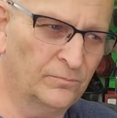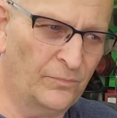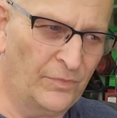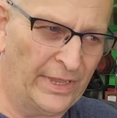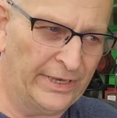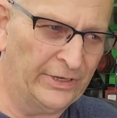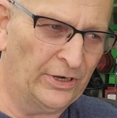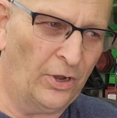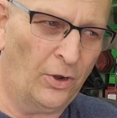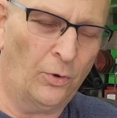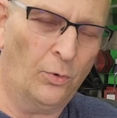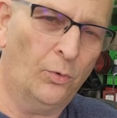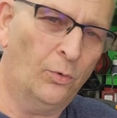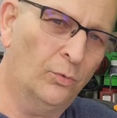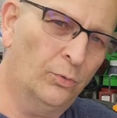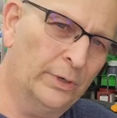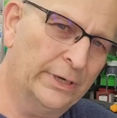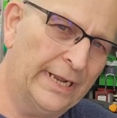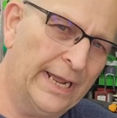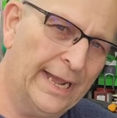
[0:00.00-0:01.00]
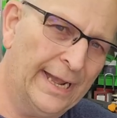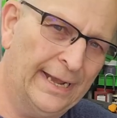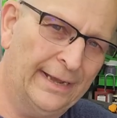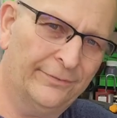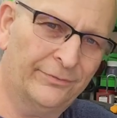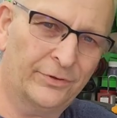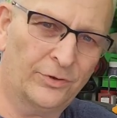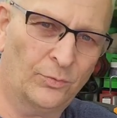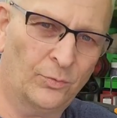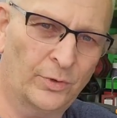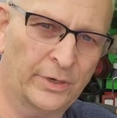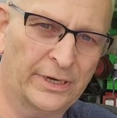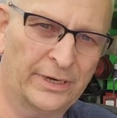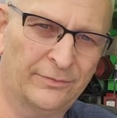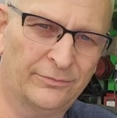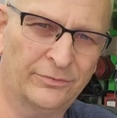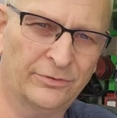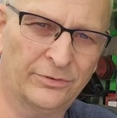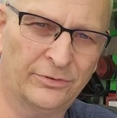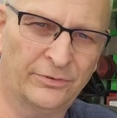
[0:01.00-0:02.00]
they know we have it or
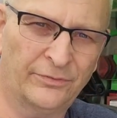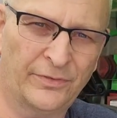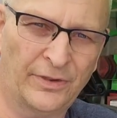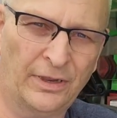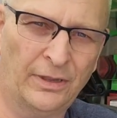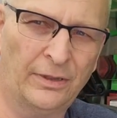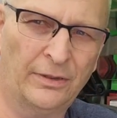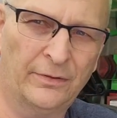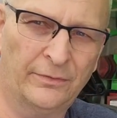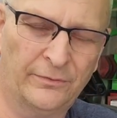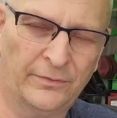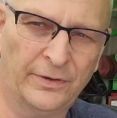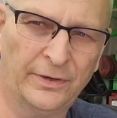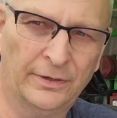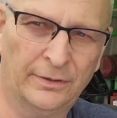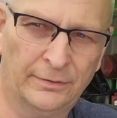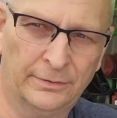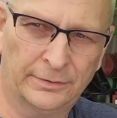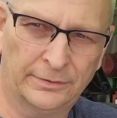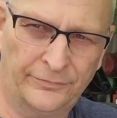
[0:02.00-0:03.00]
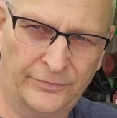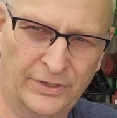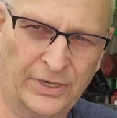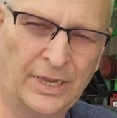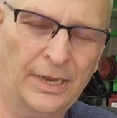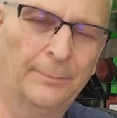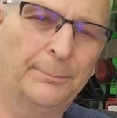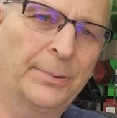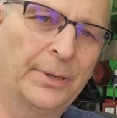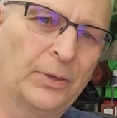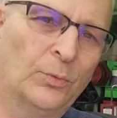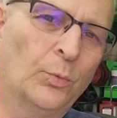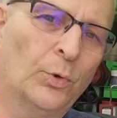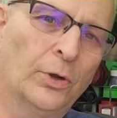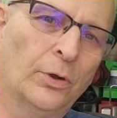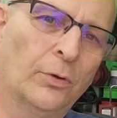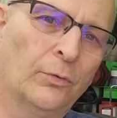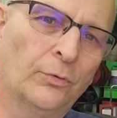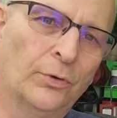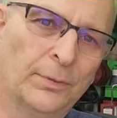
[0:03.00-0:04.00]
whatever, the company
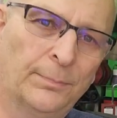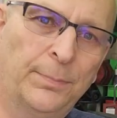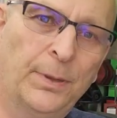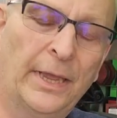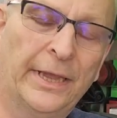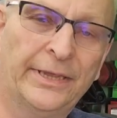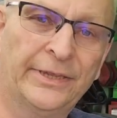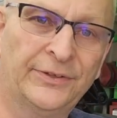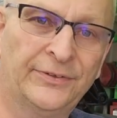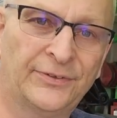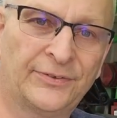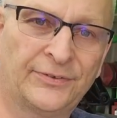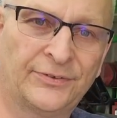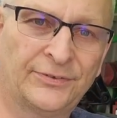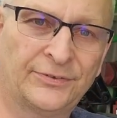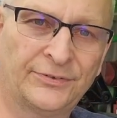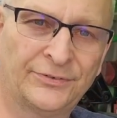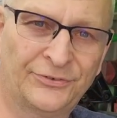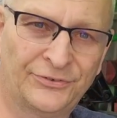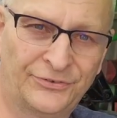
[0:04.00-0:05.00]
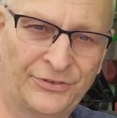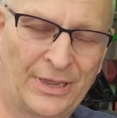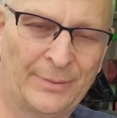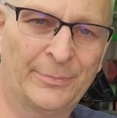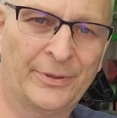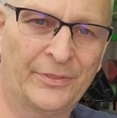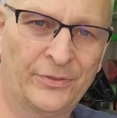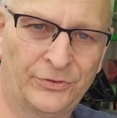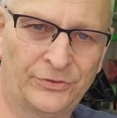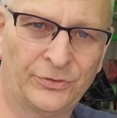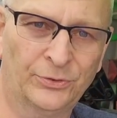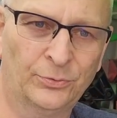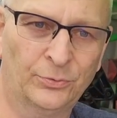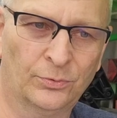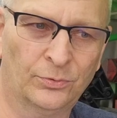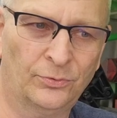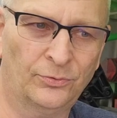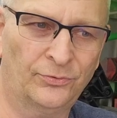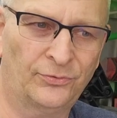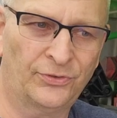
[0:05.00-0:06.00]
will replace some of the
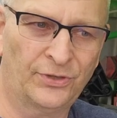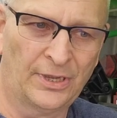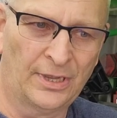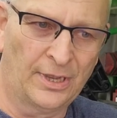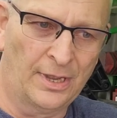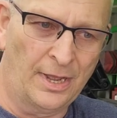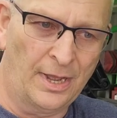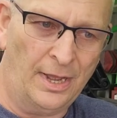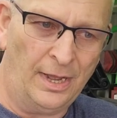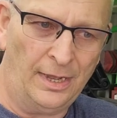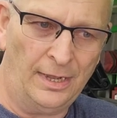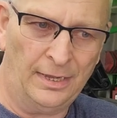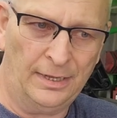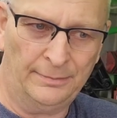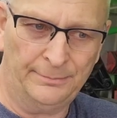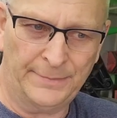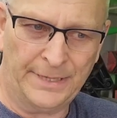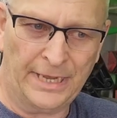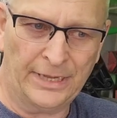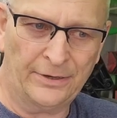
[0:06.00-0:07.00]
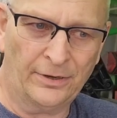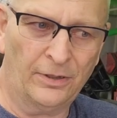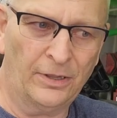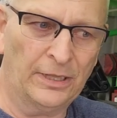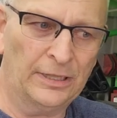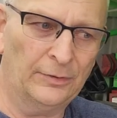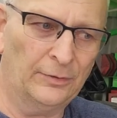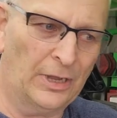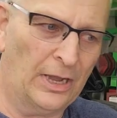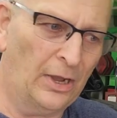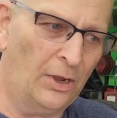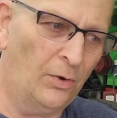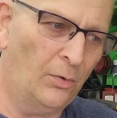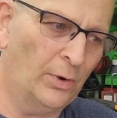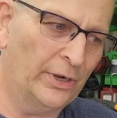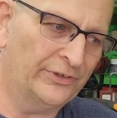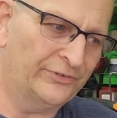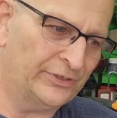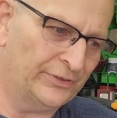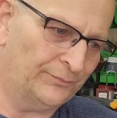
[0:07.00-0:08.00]
tools. Not
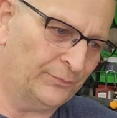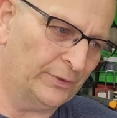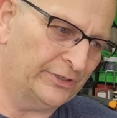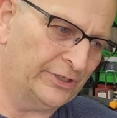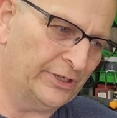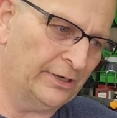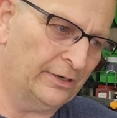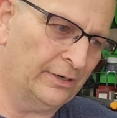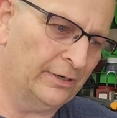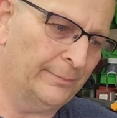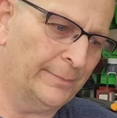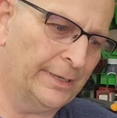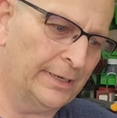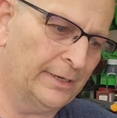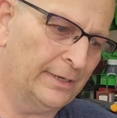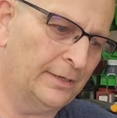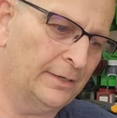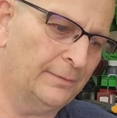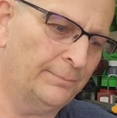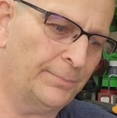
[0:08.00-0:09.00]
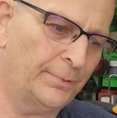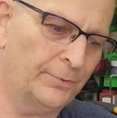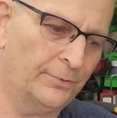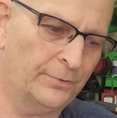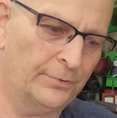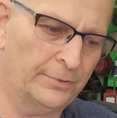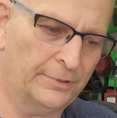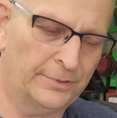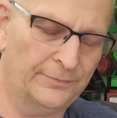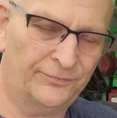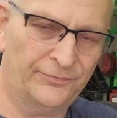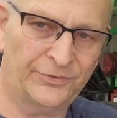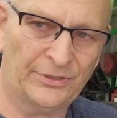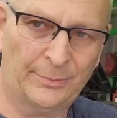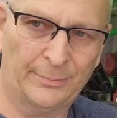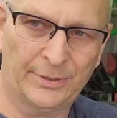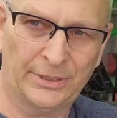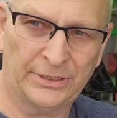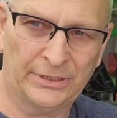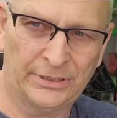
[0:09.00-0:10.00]
always. If we tear them up, or if
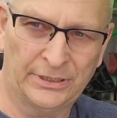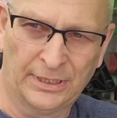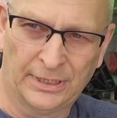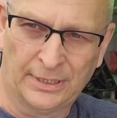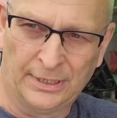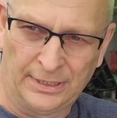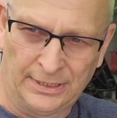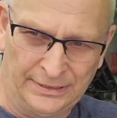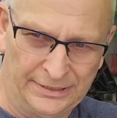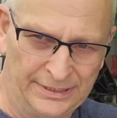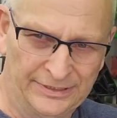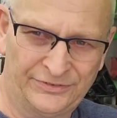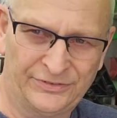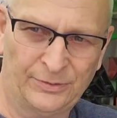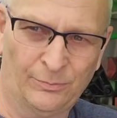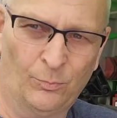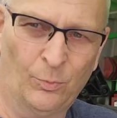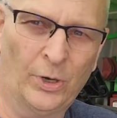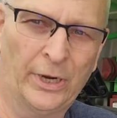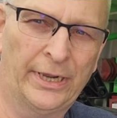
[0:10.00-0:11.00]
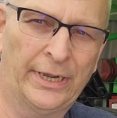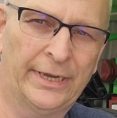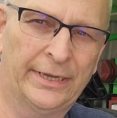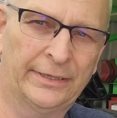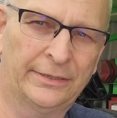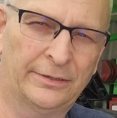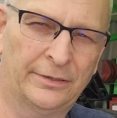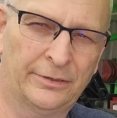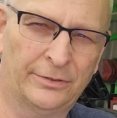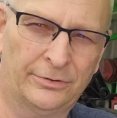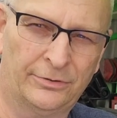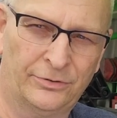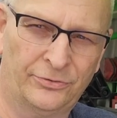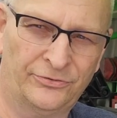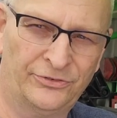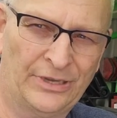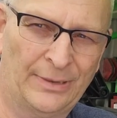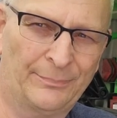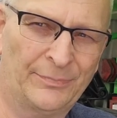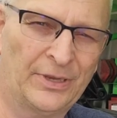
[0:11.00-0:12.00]
somebody gets them wet
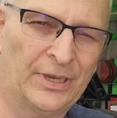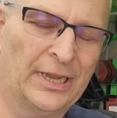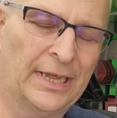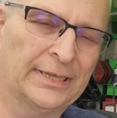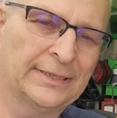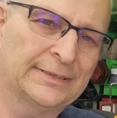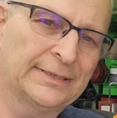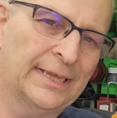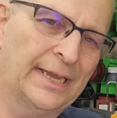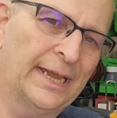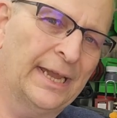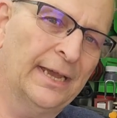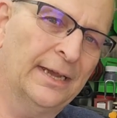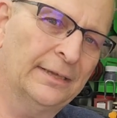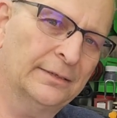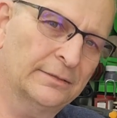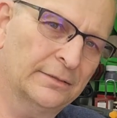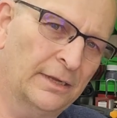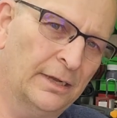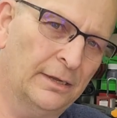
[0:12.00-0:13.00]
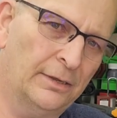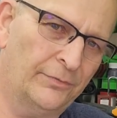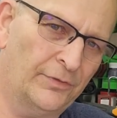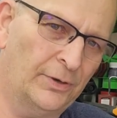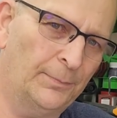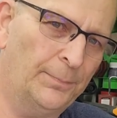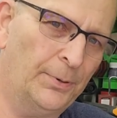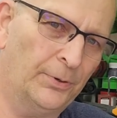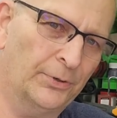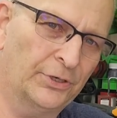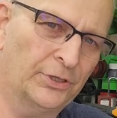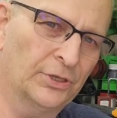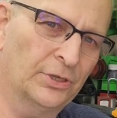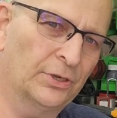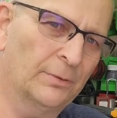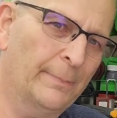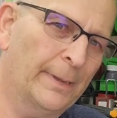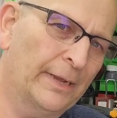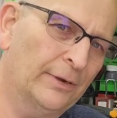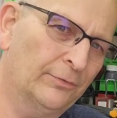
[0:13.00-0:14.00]
or something like that, they're pretty
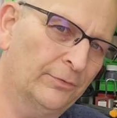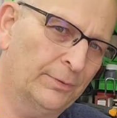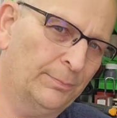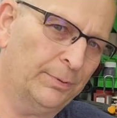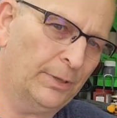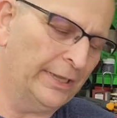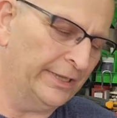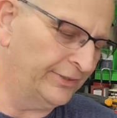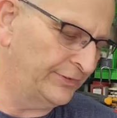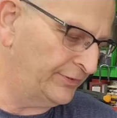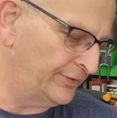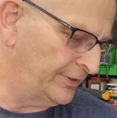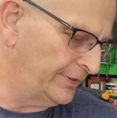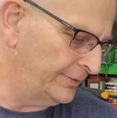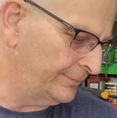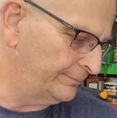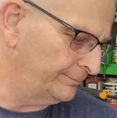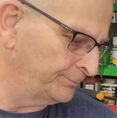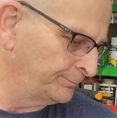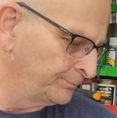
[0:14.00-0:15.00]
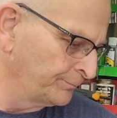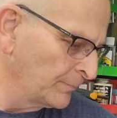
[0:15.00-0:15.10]
good about replacing them.